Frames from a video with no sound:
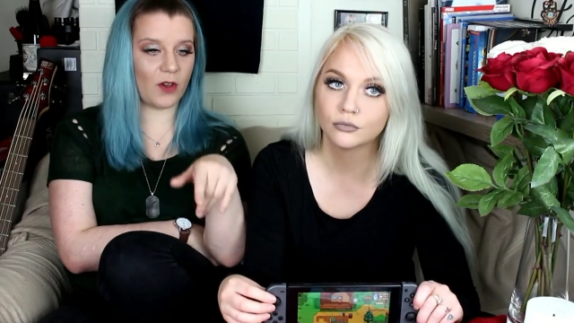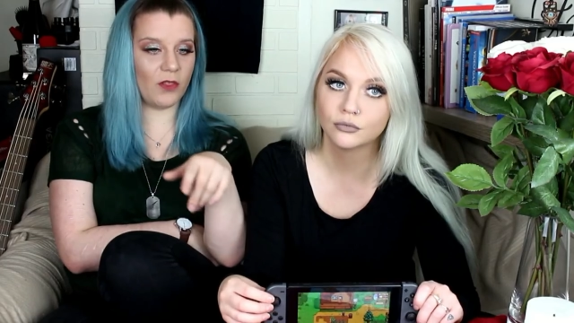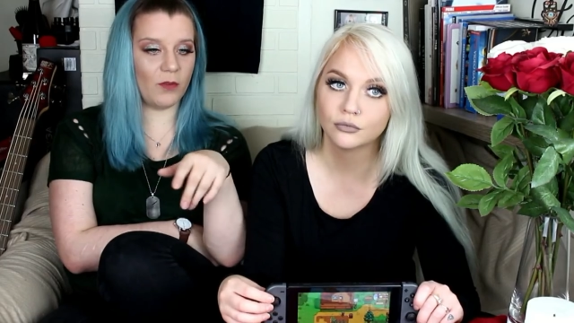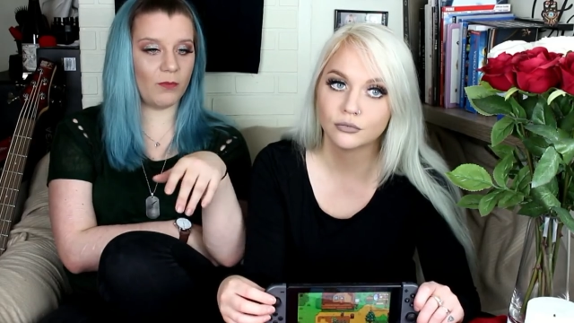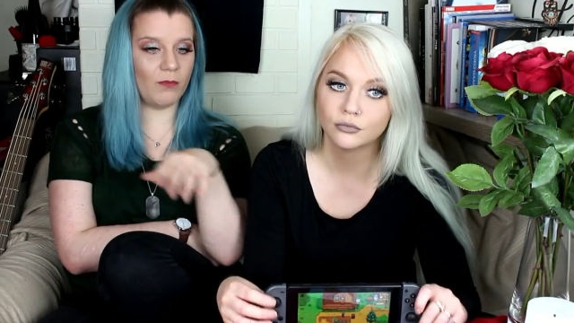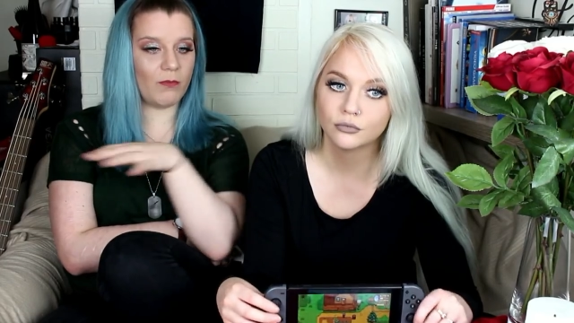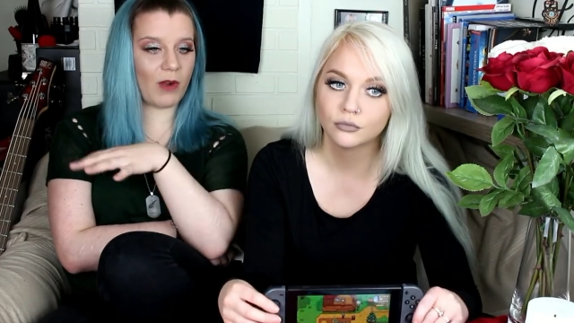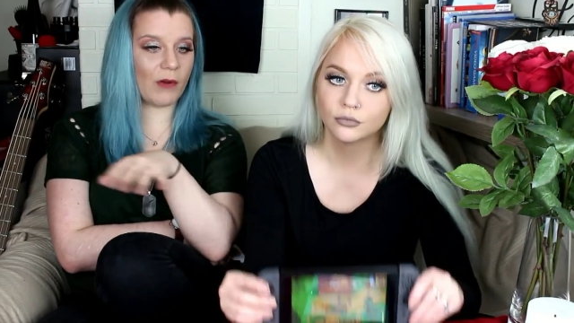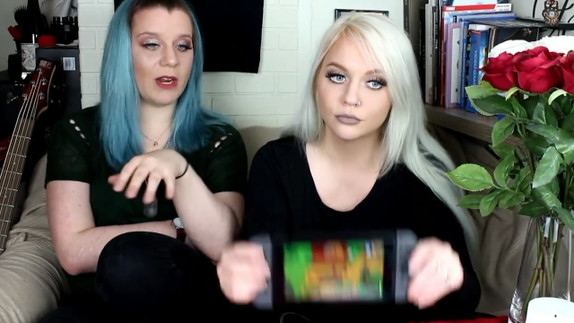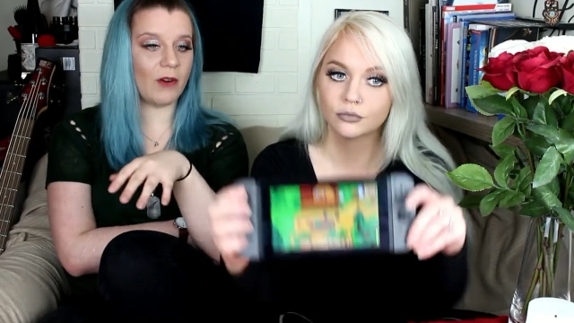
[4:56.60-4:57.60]
Speaker 1: on the
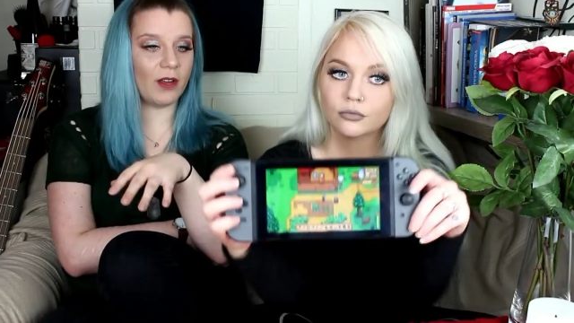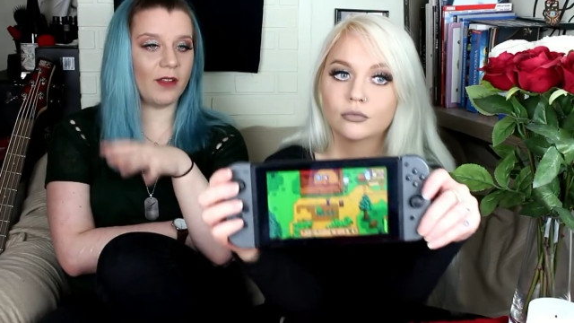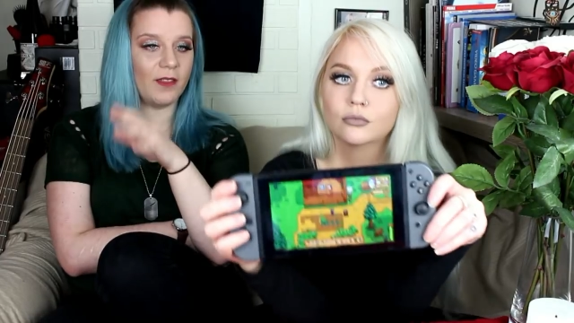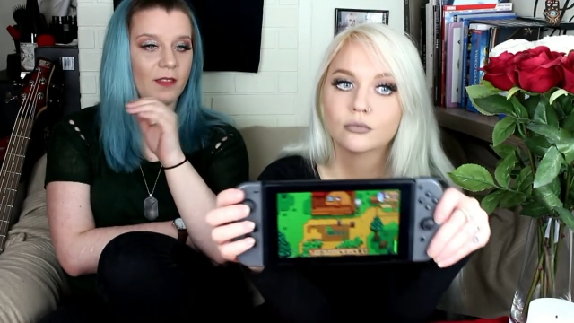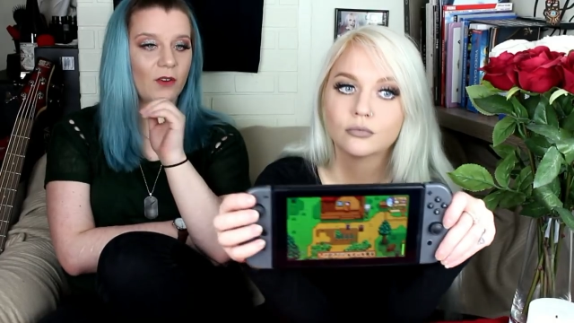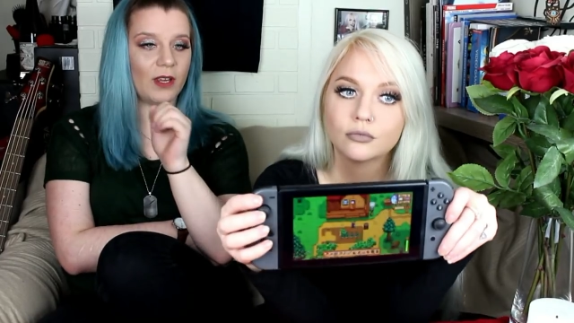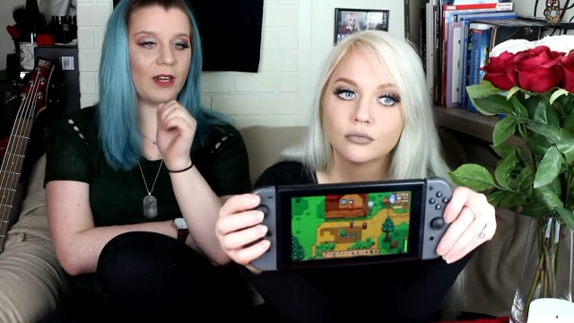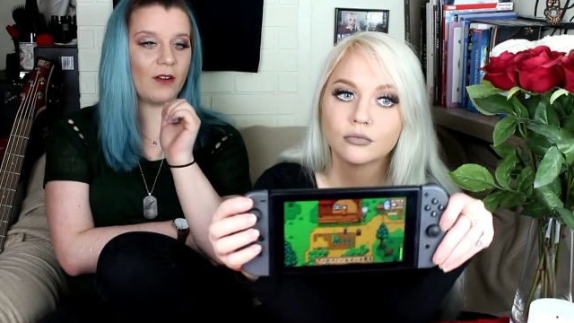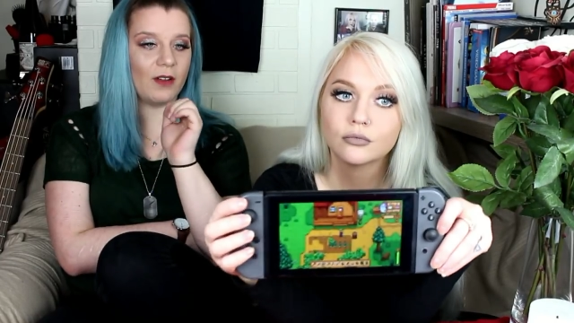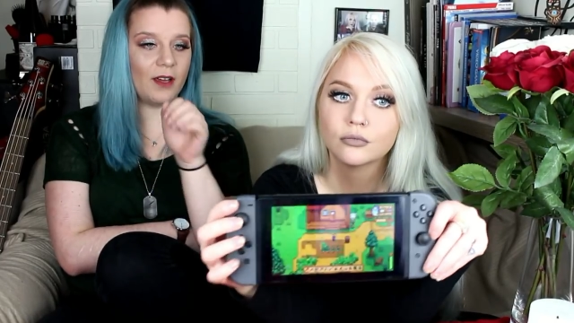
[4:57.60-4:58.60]
brown area, and then the
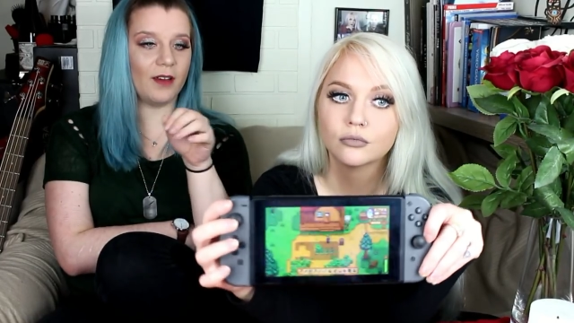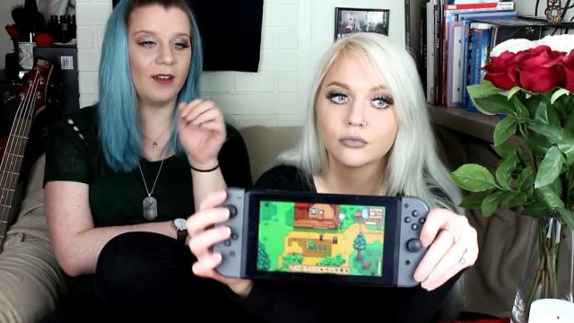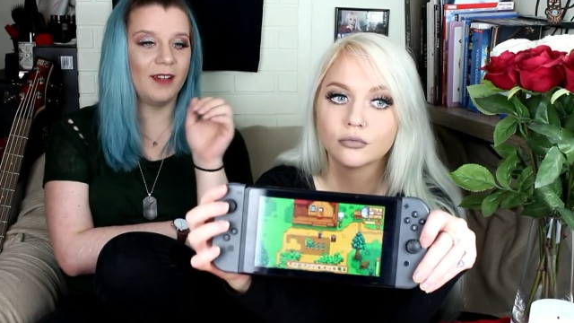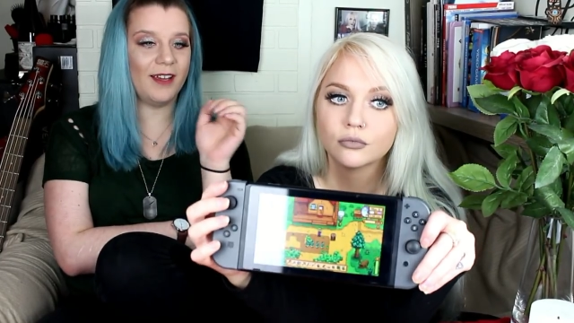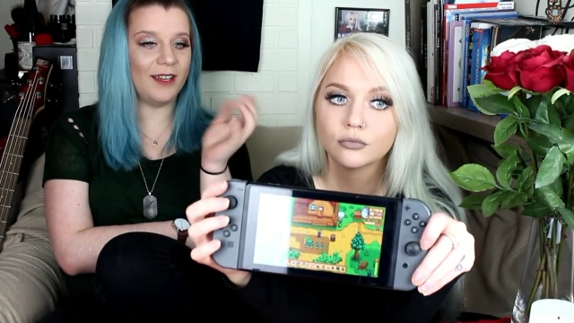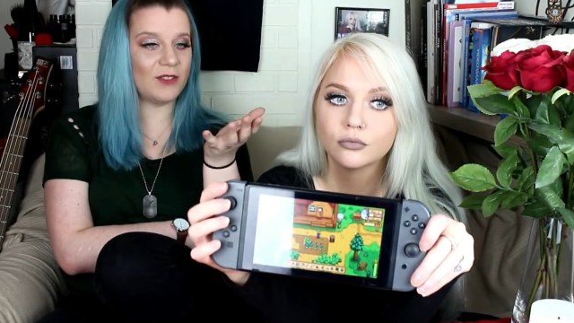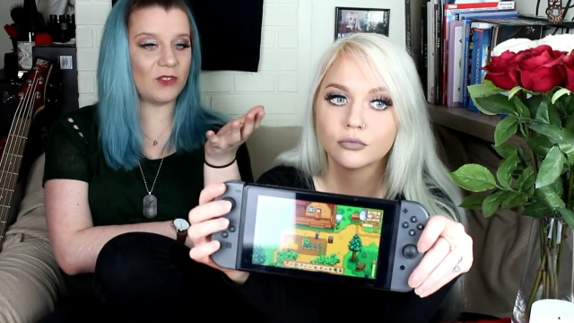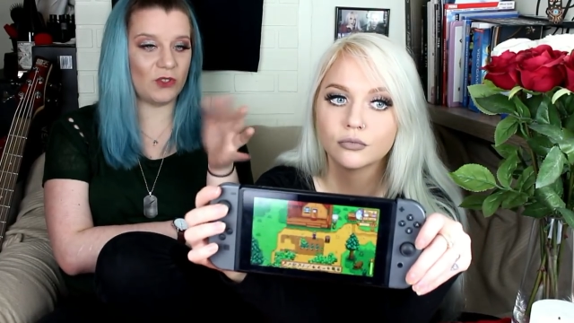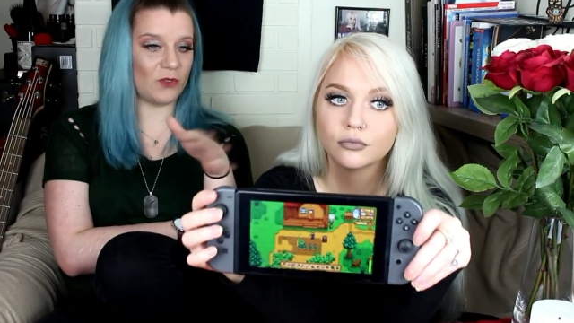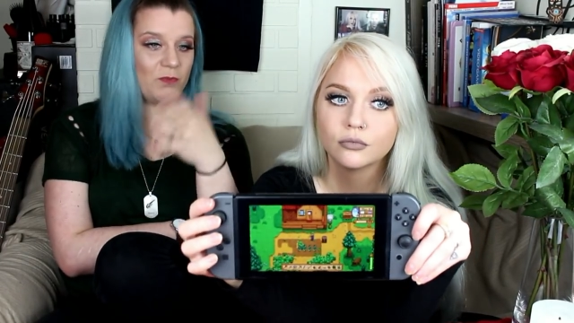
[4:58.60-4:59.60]
green area
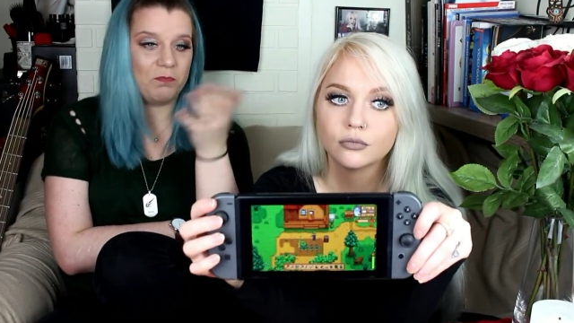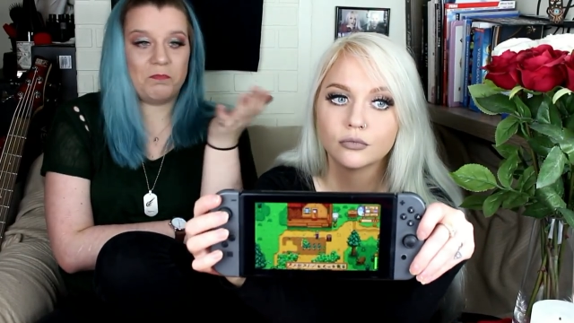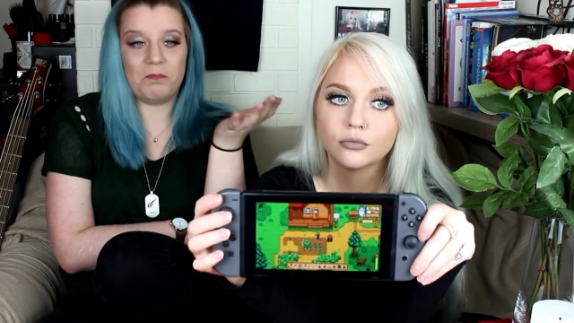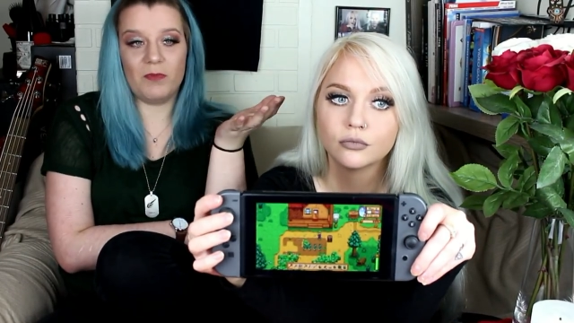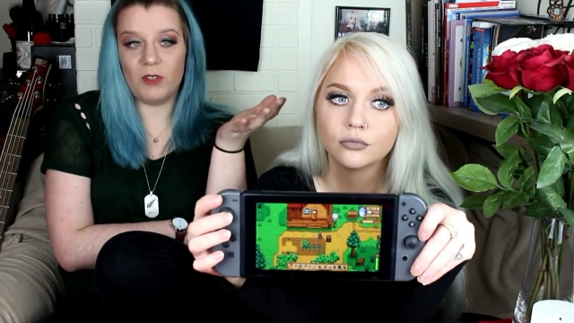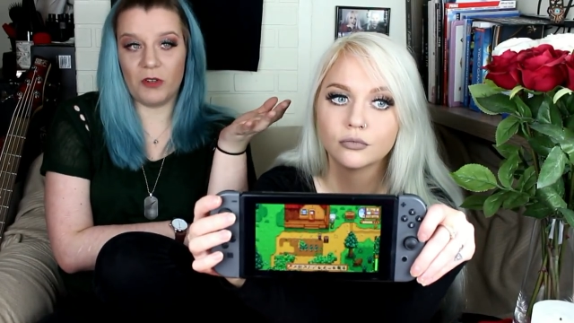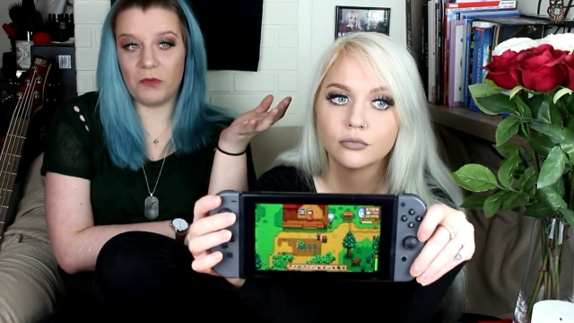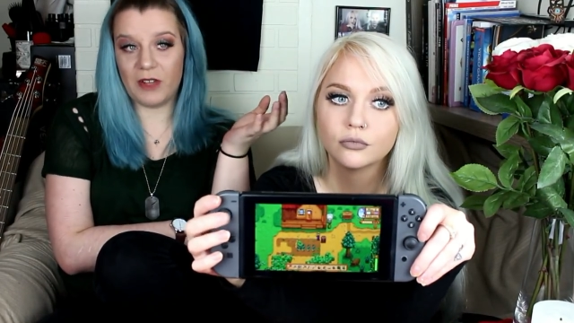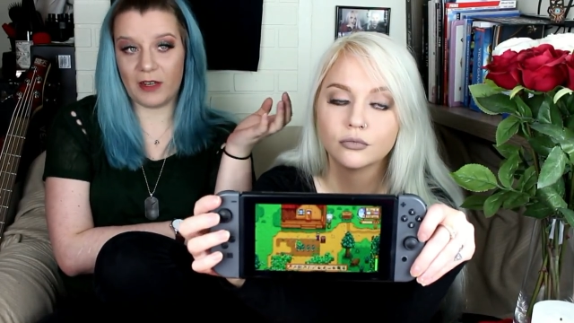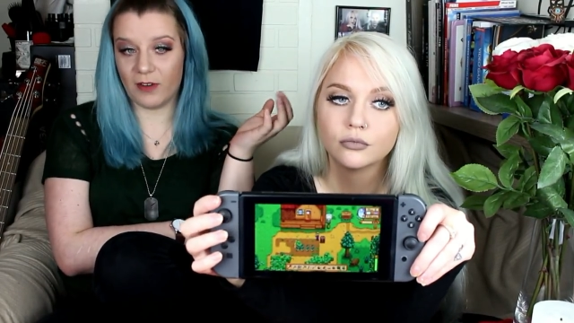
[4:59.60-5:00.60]
is just you
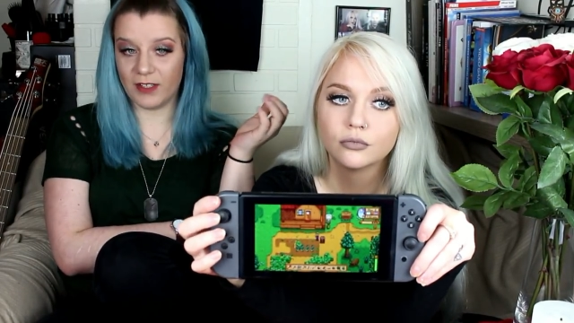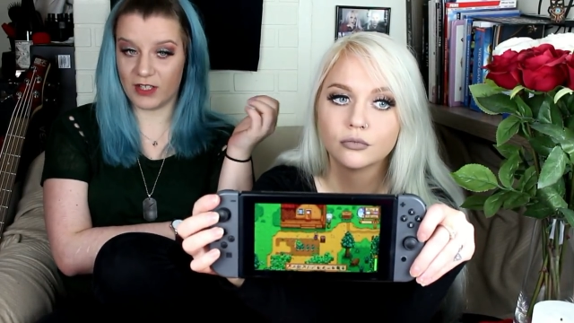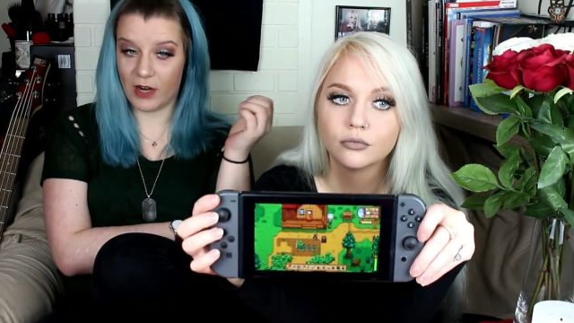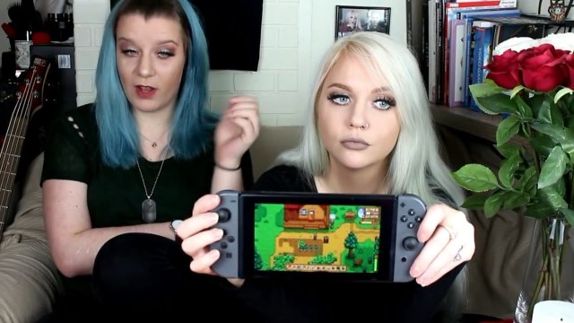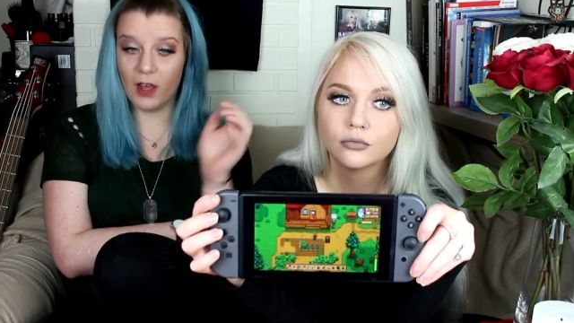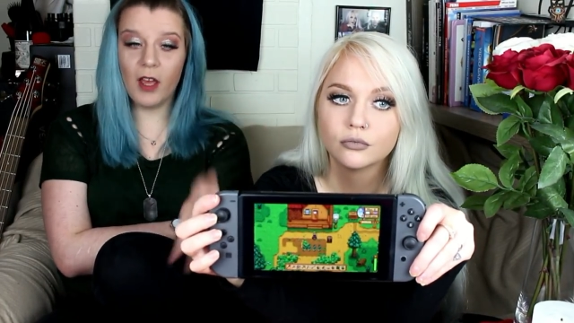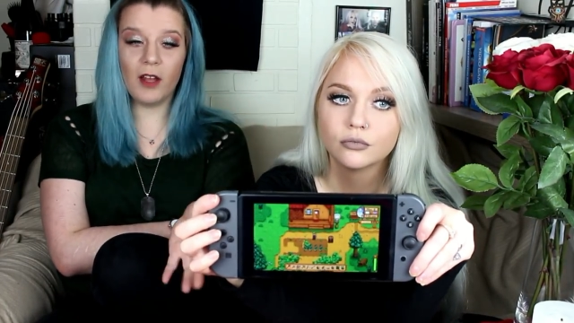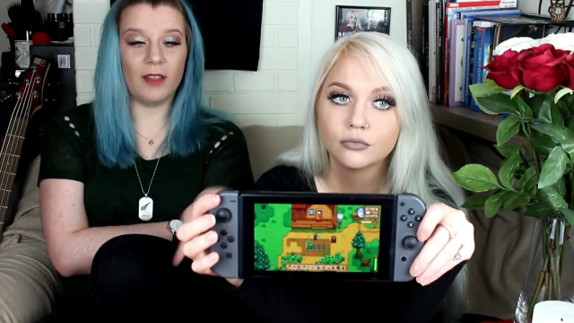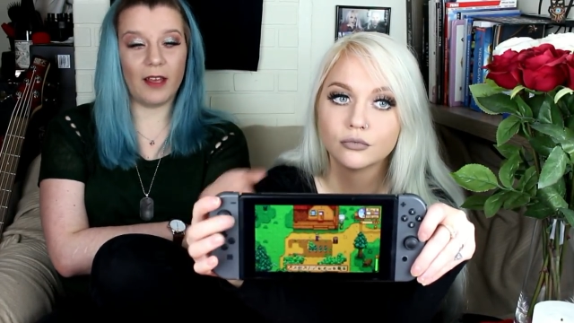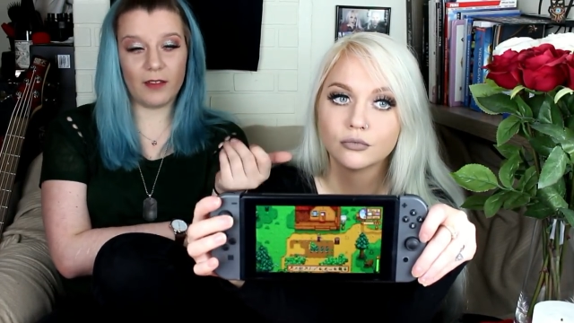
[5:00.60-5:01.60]
know decoration area.
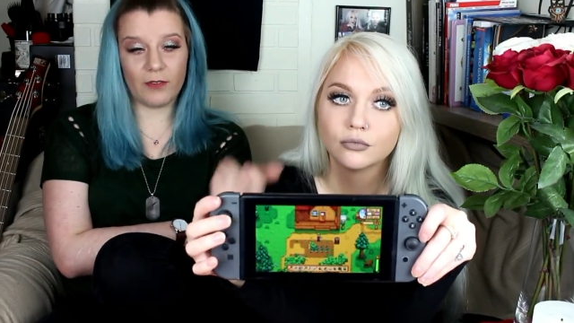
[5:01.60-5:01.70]
Like